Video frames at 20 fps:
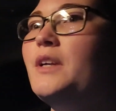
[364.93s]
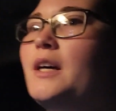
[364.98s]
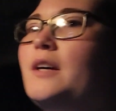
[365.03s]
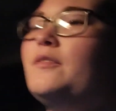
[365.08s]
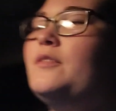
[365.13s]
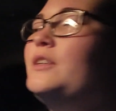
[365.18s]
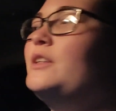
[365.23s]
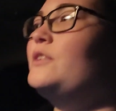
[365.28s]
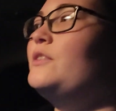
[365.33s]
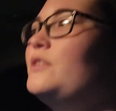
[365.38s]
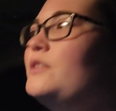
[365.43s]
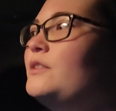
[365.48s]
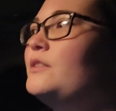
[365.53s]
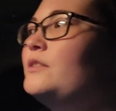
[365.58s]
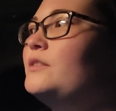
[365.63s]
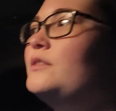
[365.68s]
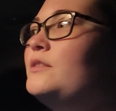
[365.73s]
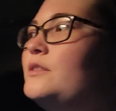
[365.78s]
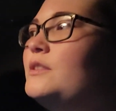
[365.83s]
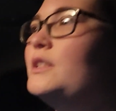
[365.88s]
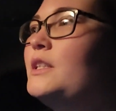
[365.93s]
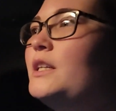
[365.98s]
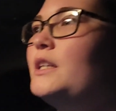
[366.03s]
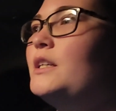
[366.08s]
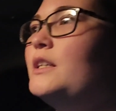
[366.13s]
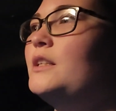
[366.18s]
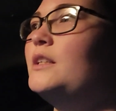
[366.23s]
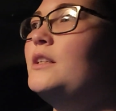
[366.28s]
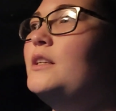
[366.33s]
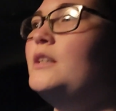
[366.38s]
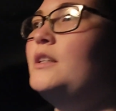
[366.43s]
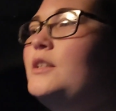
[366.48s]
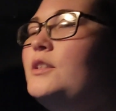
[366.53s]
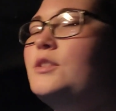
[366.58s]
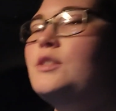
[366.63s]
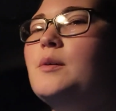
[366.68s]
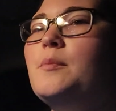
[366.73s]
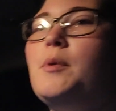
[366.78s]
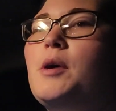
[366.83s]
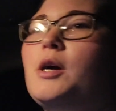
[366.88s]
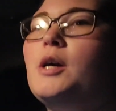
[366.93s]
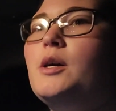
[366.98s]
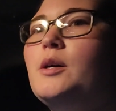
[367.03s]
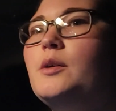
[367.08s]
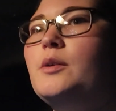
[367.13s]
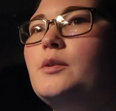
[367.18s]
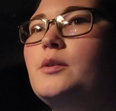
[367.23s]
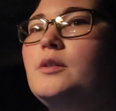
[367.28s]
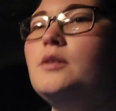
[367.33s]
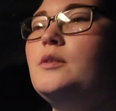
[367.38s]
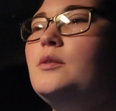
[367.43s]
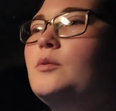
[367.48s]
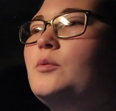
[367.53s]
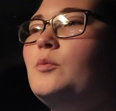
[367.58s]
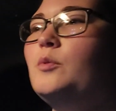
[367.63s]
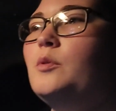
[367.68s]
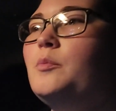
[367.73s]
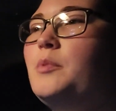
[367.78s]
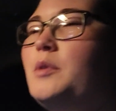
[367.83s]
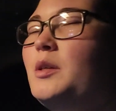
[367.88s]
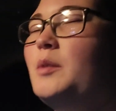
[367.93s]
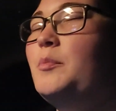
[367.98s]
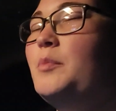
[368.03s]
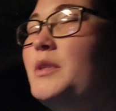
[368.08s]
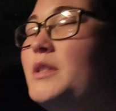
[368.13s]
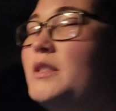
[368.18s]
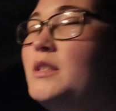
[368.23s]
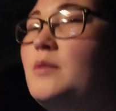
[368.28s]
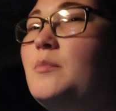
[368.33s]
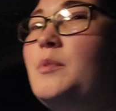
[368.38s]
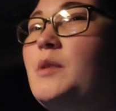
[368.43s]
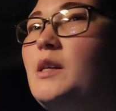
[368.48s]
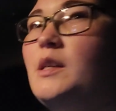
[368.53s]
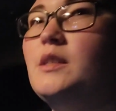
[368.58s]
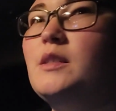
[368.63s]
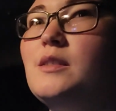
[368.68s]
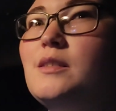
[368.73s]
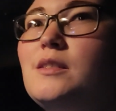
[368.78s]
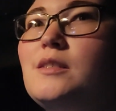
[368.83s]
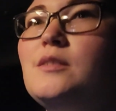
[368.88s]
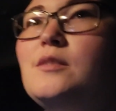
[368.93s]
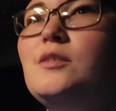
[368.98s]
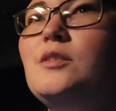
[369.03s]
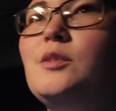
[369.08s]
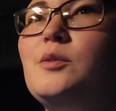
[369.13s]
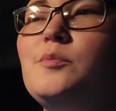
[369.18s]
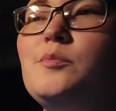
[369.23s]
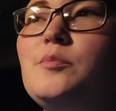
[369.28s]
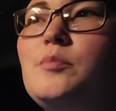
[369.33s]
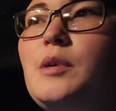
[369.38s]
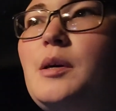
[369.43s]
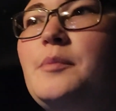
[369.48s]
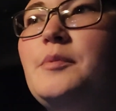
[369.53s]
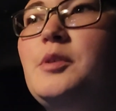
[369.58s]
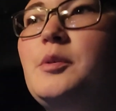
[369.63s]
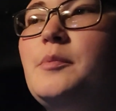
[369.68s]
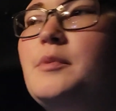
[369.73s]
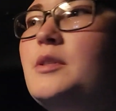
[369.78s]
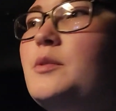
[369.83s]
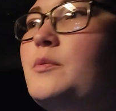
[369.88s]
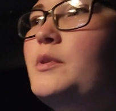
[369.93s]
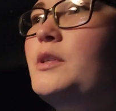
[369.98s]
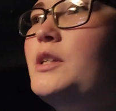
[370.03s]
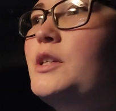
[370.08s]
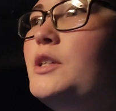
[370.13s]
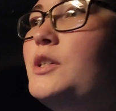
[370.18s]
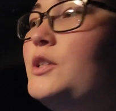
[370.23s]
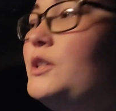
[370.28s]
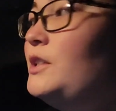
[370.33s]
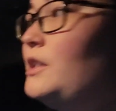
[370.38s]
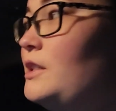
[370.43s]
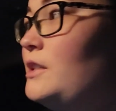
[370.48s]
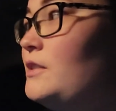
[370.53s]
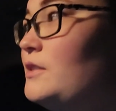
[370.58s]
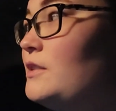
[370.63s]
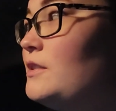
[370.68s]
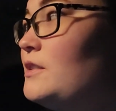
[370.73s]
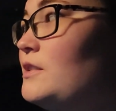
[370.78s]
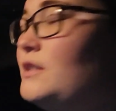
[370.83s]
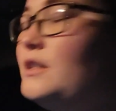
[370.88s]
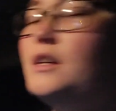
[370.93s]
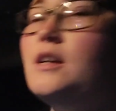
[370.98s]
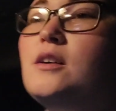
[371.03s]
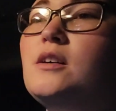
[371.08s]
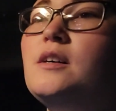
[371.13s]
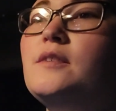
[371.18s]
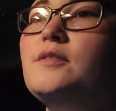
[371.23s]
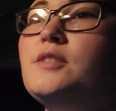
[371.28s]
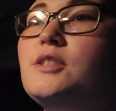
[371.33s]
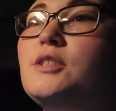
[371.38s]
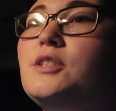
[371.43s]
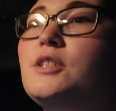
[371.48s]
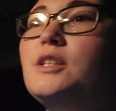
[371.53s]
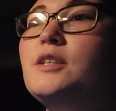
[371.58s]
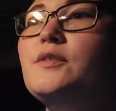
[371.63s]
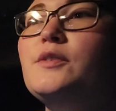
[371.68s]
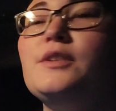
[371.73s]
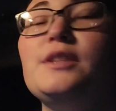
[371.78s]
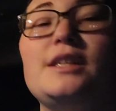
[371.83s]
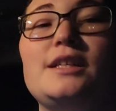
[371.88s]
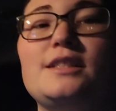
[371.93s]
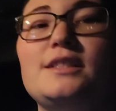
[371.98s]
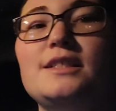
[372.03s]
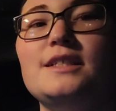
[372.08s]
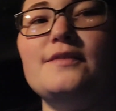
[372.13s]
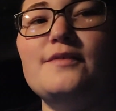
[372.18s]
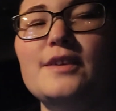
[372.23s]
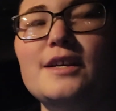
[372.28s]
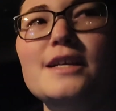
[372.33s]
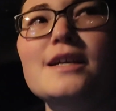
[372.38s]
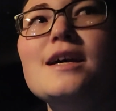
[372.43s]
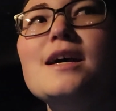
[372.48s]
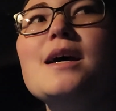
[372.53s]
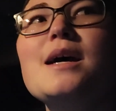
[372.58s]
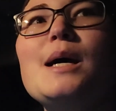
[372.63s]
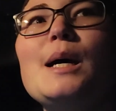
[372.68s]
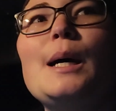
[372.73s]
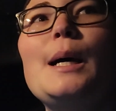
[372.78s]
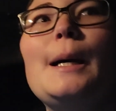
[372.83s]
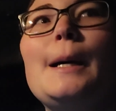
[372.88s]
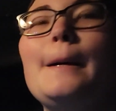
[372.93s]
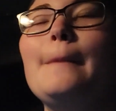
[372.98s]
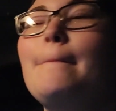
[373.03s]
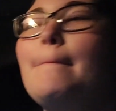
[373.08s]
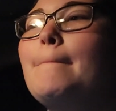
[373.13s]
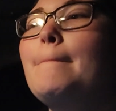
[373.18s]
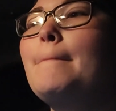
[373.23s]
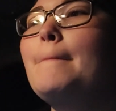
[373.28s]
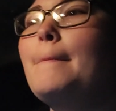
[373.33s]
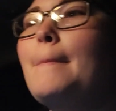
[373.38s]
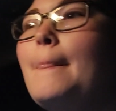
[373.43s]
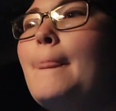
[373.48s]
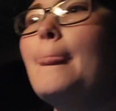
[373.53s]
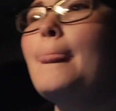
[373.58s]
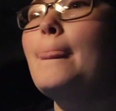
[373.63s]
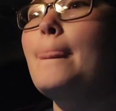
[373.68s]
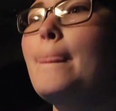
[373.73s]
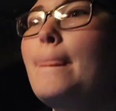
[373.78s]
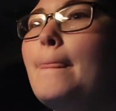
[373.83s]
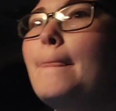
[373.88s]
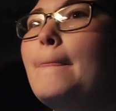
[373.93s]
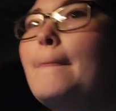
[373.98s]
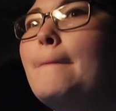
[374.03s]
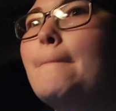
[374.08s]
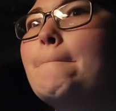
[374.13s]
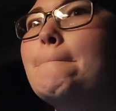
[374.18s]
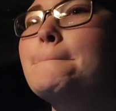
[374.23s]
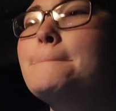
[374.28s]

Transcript: I figured that today and tomorrow would be busy because, you know, probably nobody's wanting to cook since they all have to cook for Thanksgiving. I thought tomorrow's going to be really busy.